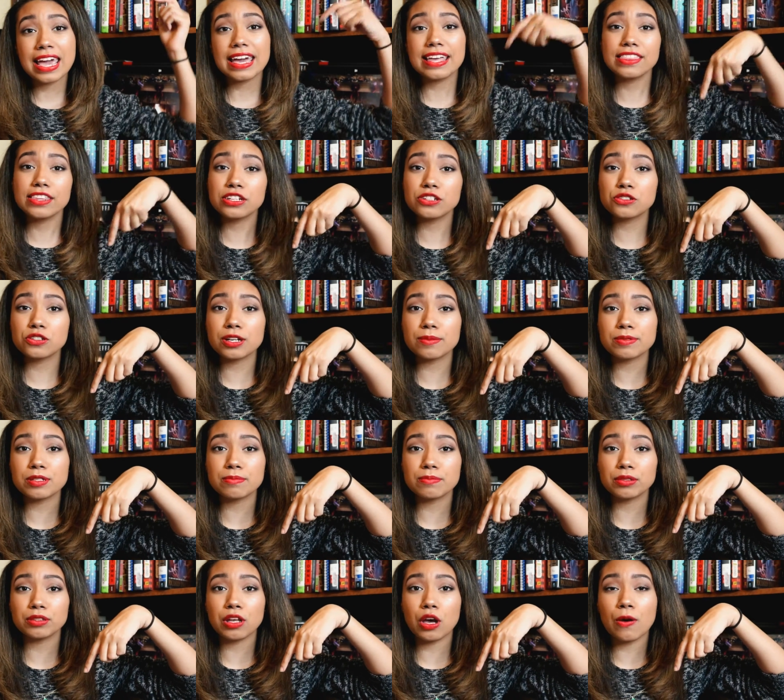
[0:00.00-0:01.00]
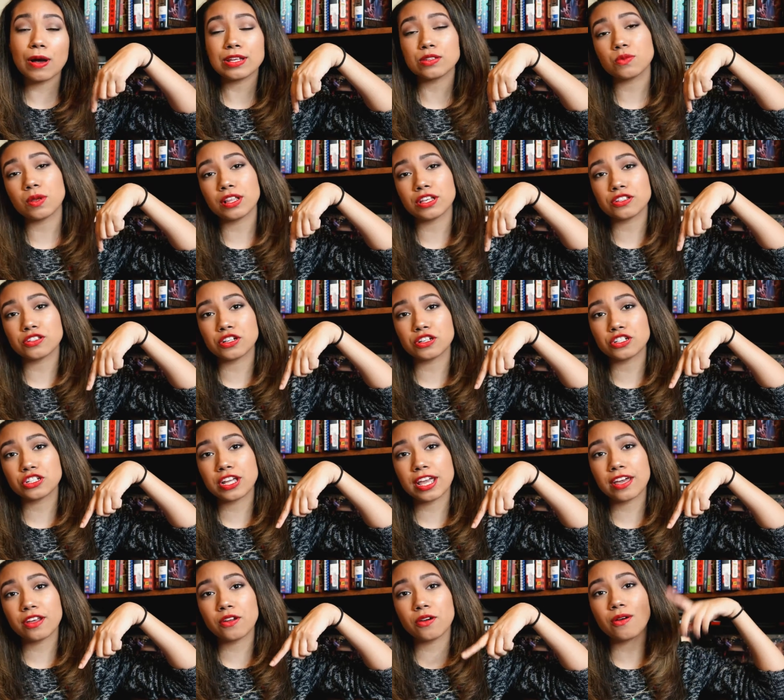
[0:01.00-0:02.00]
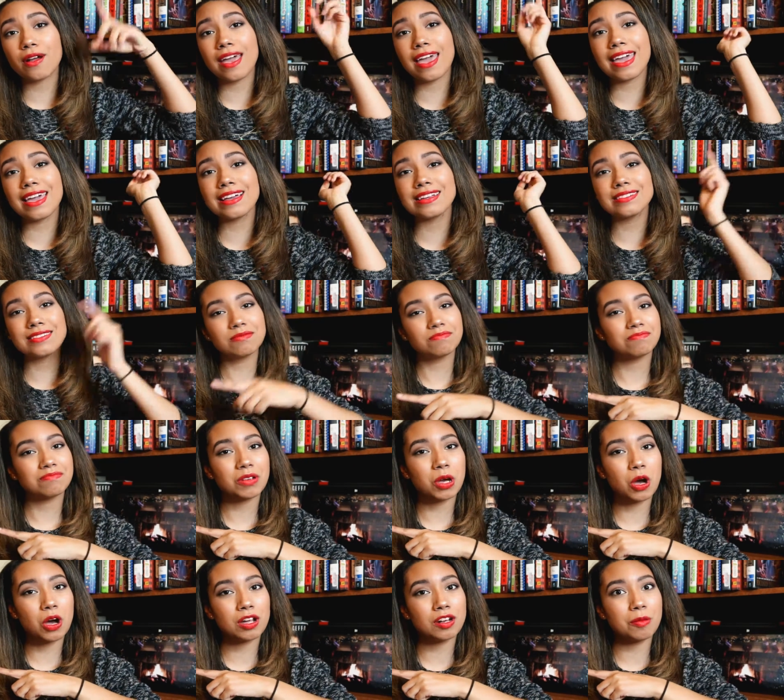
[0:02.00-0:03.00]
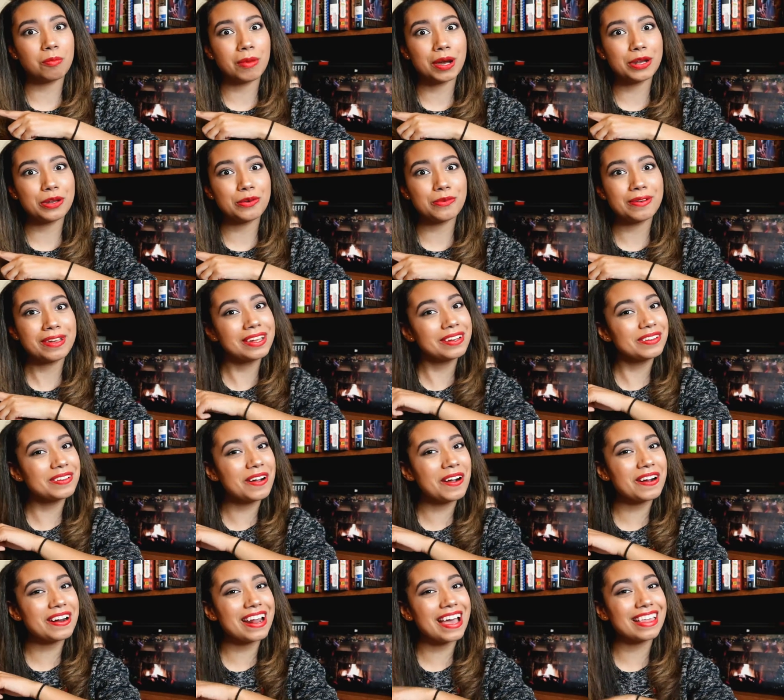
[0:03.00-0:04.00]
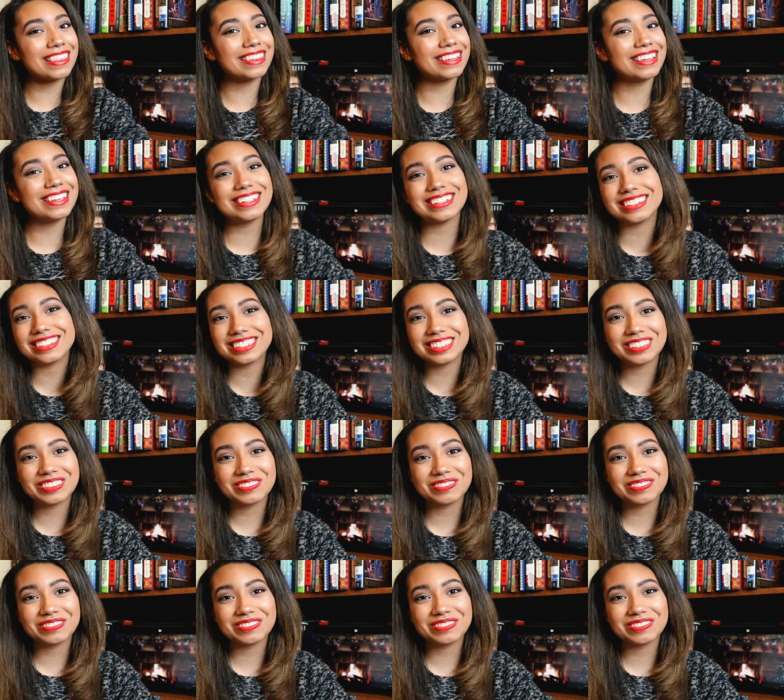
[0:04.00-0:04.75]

in the description below as well as her channel and on my new end card at the end.